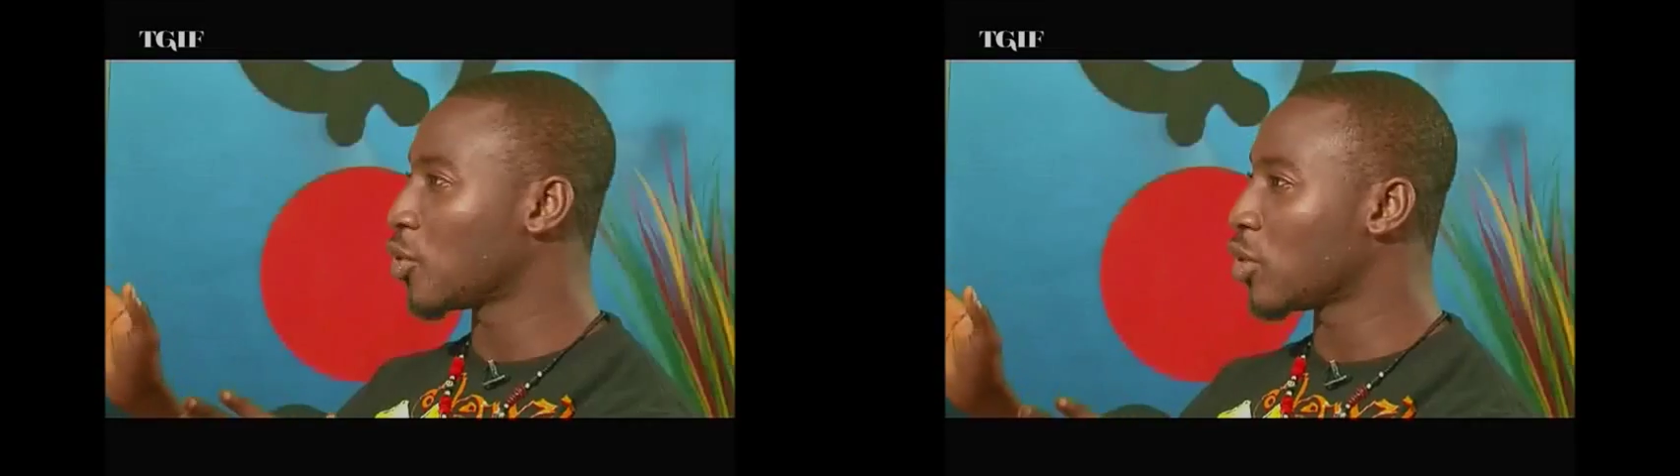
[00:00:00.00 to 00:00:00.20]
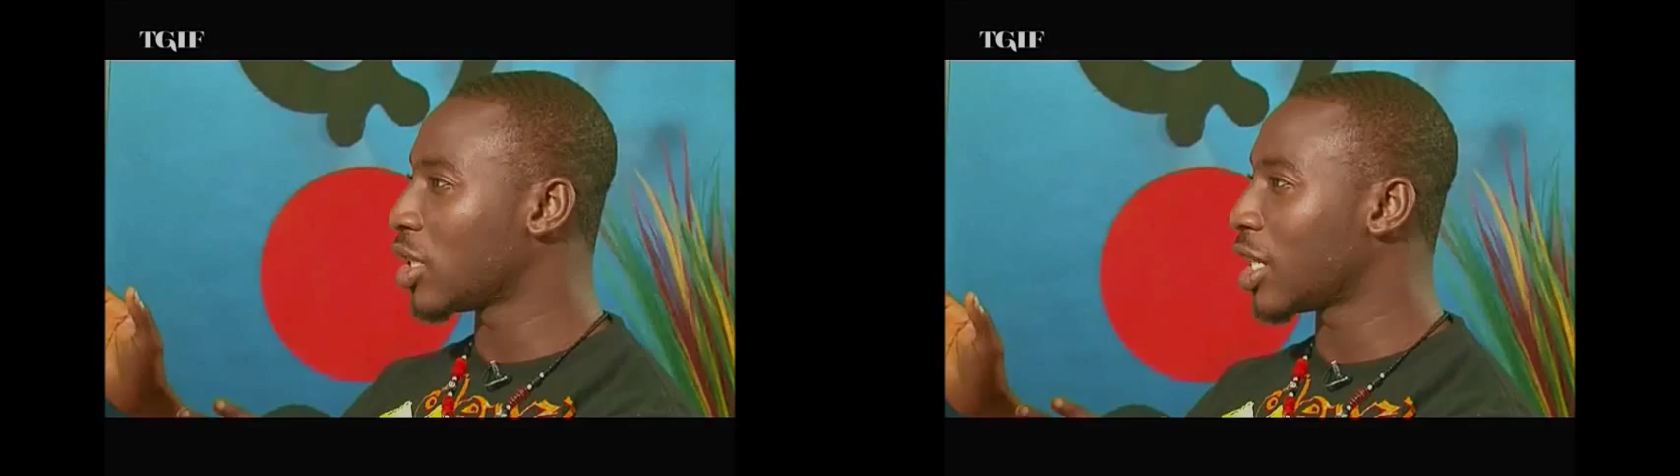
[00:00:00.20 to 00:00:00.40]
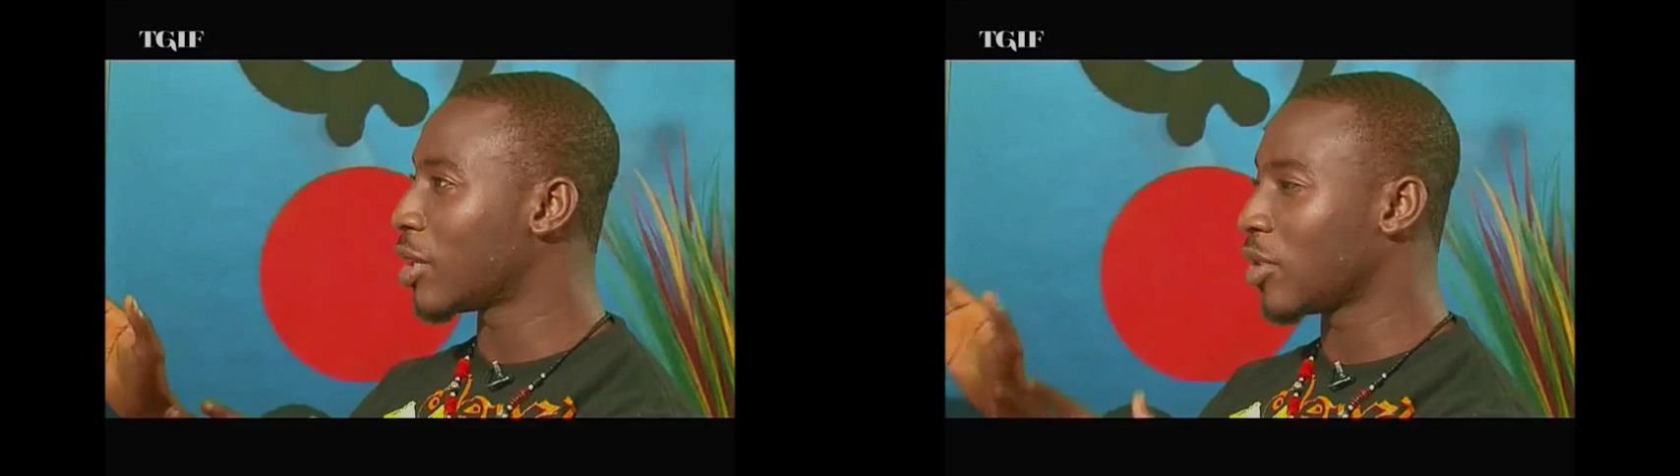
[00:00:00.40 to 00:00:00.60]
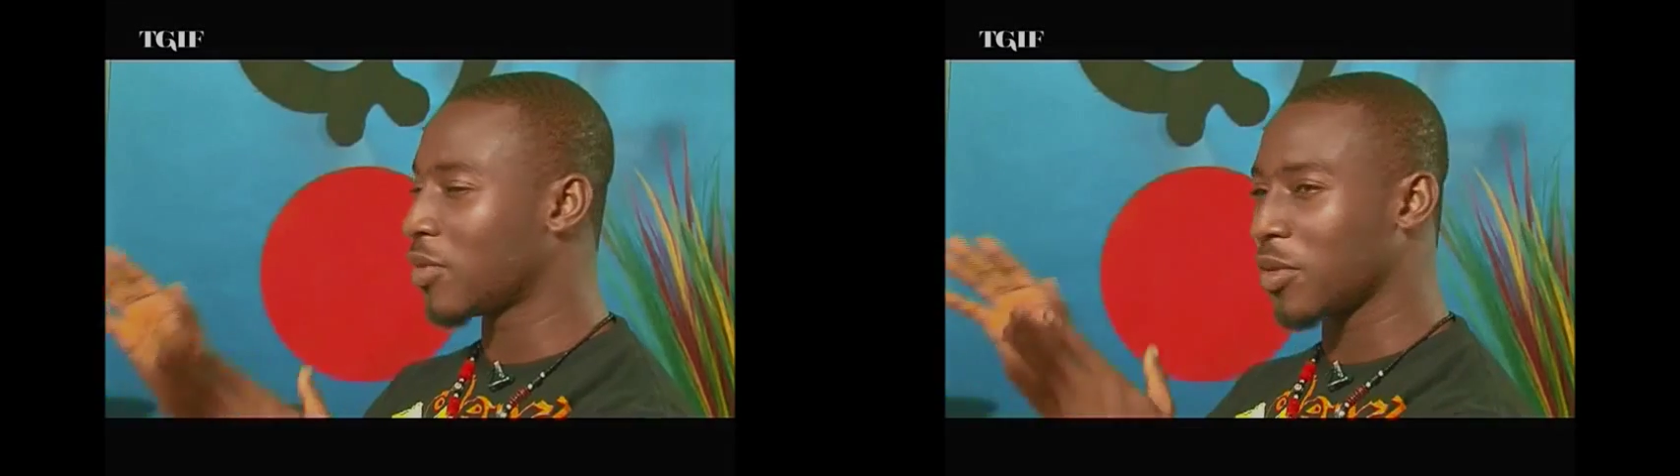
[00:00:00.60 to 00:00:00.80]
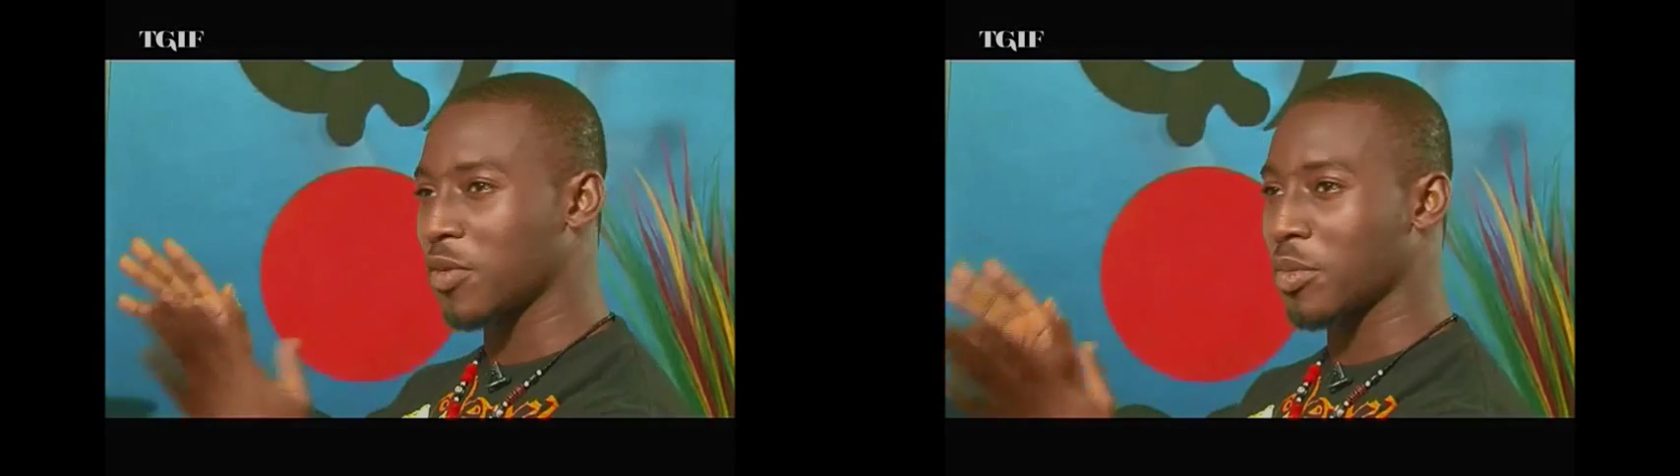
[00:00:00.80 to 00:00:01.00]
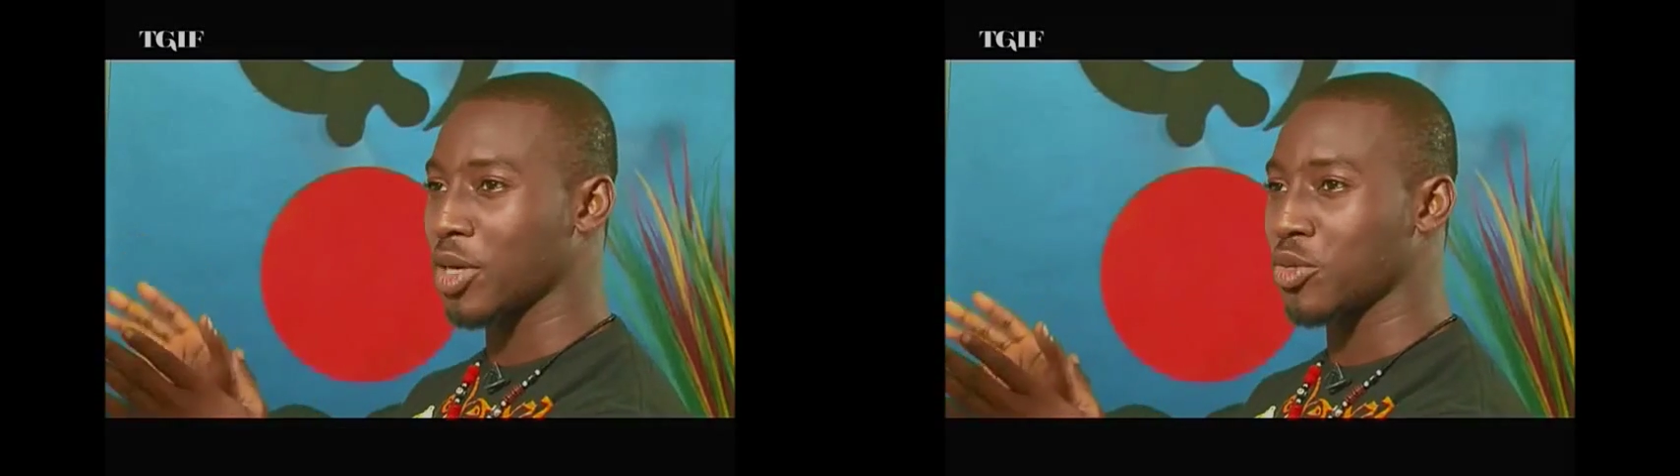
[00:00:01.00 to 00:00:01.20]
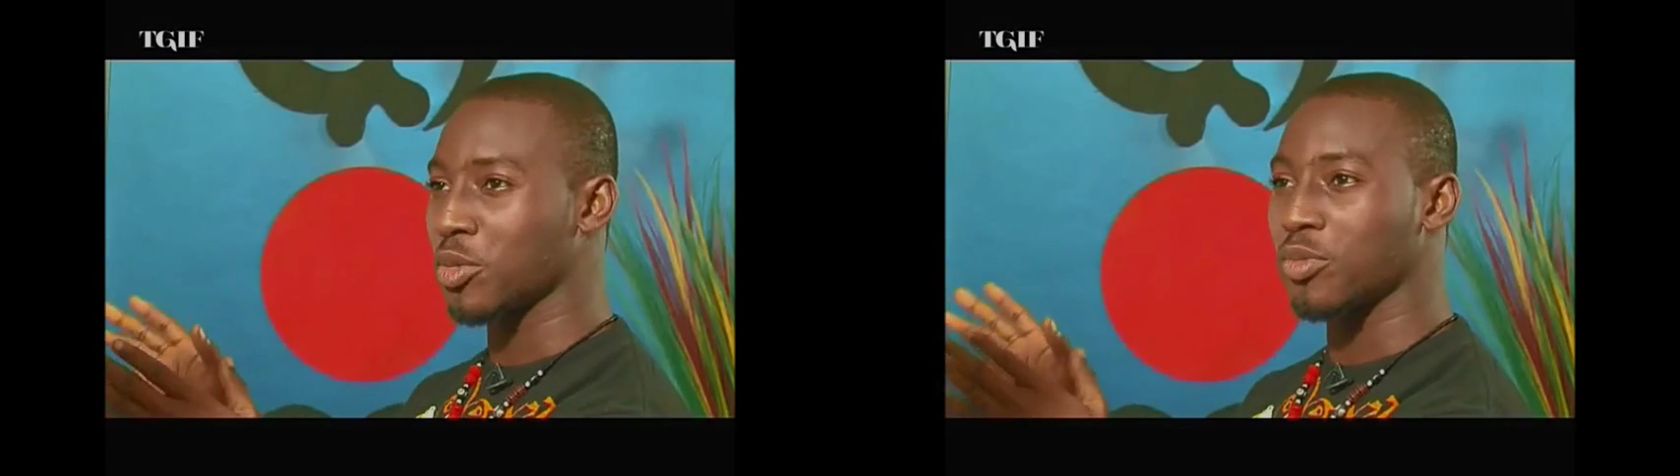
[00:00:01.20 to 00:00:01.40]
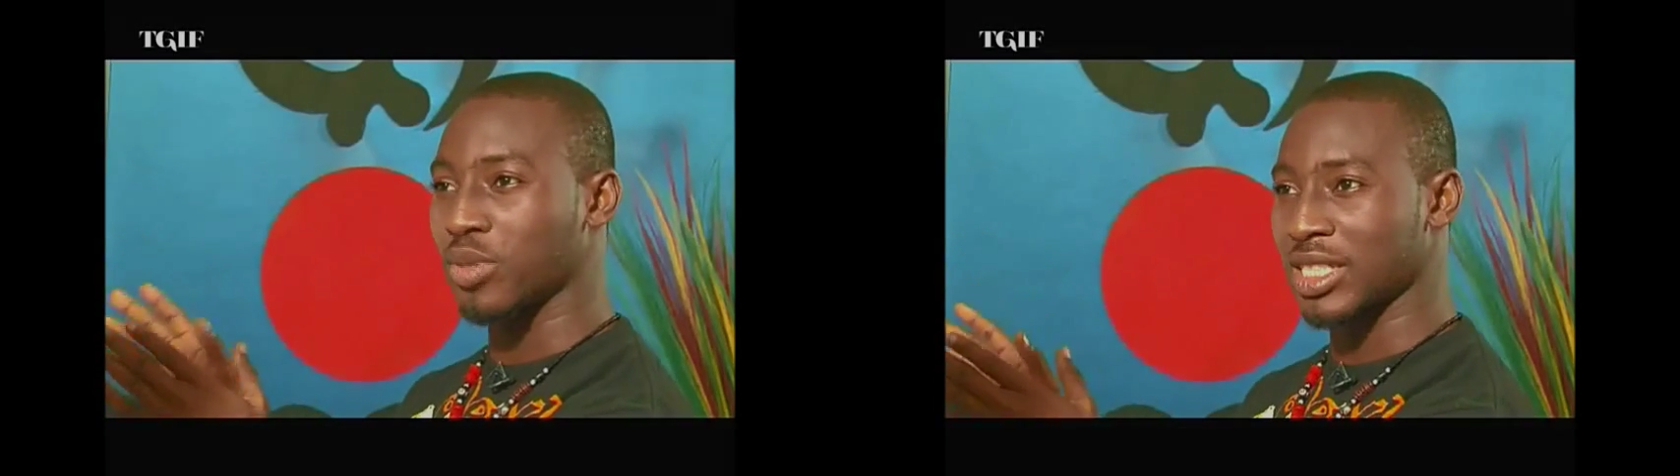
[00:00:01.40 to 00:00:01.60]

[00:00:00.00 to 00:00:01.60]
viewing them even from my room,